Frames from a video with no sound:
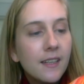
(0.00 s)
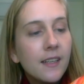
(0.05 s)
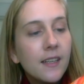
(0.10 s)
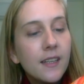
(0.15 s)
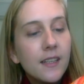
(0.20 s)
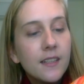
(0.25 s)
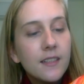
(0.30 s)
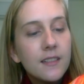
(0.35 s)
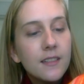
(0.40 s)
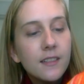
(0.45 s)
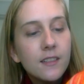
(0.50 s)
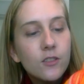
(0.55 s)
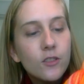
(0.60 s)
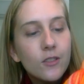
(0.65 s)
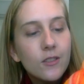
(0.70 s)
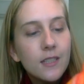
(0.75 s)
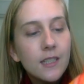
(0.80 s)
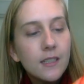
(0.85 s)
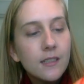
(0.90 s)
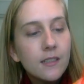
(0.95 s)
and it
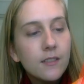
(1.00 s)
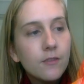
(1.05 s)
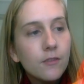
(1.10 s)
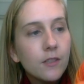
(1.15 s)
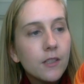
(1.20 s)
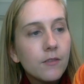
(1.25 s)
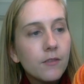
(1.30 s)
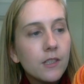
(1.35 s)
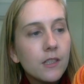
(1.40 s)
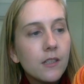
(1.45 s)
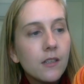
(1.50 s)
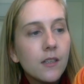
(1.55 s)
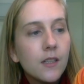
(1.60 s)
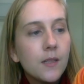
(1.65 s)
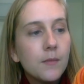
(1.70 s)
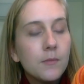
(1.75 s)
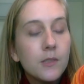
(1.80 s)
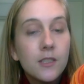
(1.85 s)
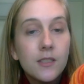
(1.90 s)
turns out different every time,